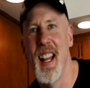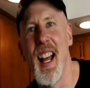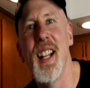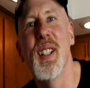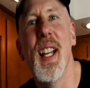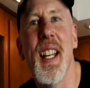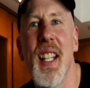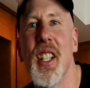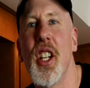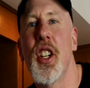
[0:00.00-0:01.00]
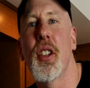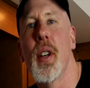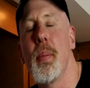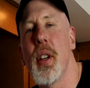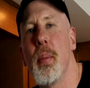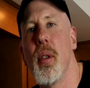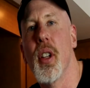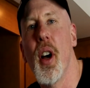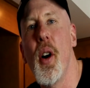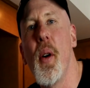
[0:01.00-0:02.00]
Hey, link in the description
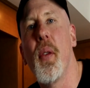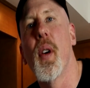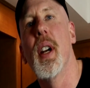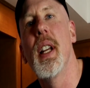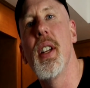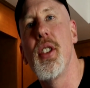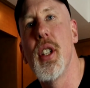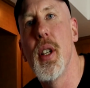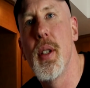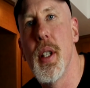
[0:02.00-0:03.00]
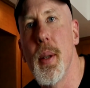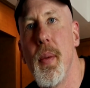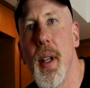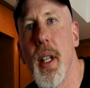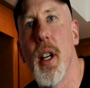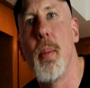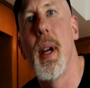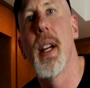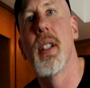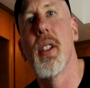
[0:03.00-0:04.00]
below for his YouTube video
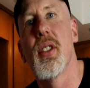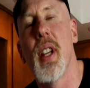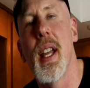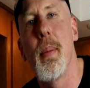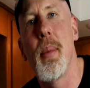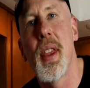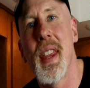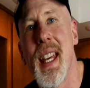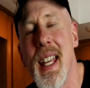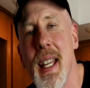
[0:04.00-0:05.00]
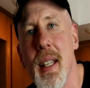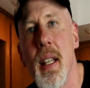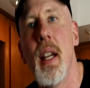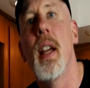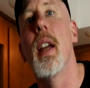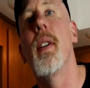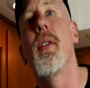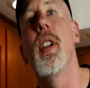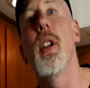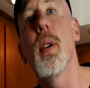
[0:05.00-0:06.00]
making the same thing.
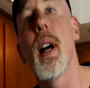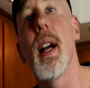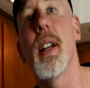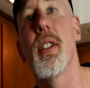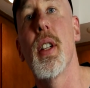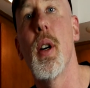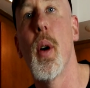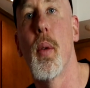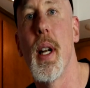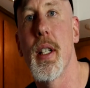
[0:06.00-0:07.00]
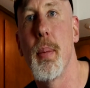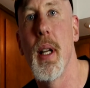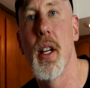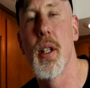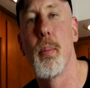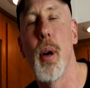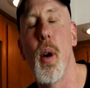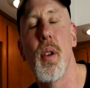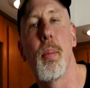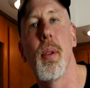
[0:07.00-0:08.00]
If you guys know a recipe I should
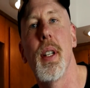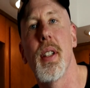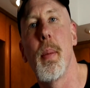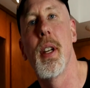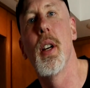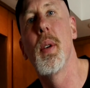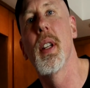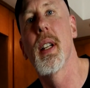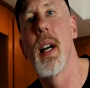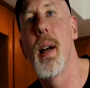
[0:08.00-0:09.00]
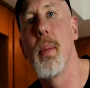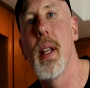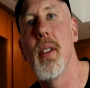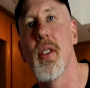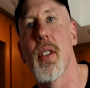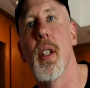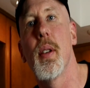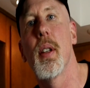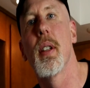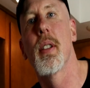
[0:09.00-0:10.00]
poach, please let me know in the comments. You
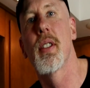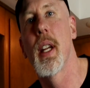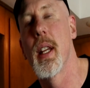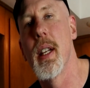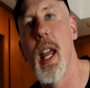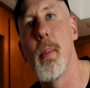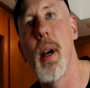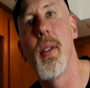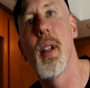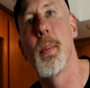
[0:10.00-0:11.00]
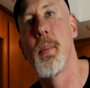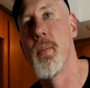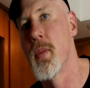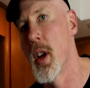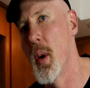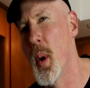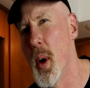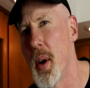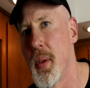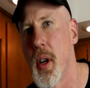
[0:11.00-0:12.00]
can say the name of it,
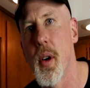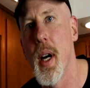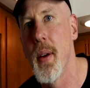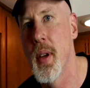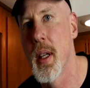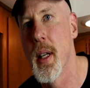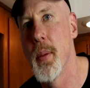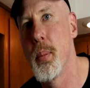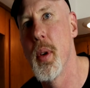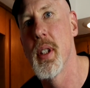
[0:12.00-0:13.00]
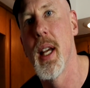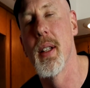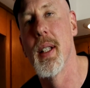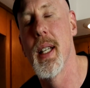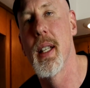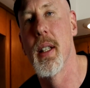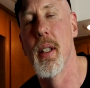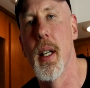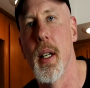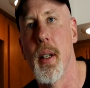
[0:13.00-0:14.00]
or if you're crafty enough, put that link
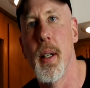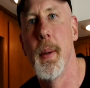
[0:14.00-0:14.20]
in there.